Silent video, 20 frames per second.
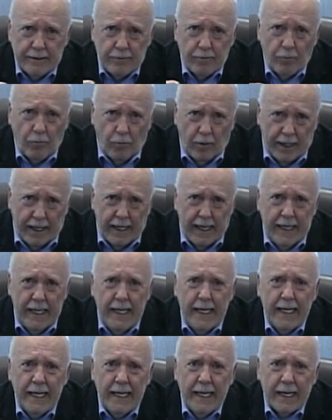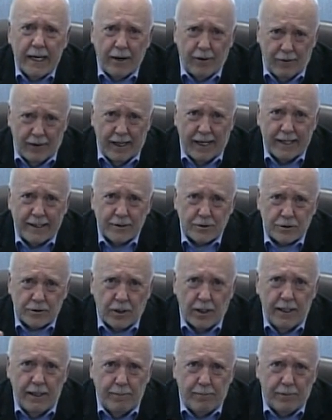we are not
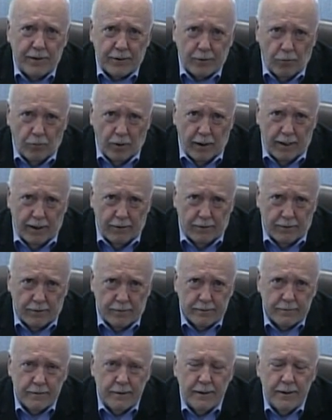asleep at the wheel.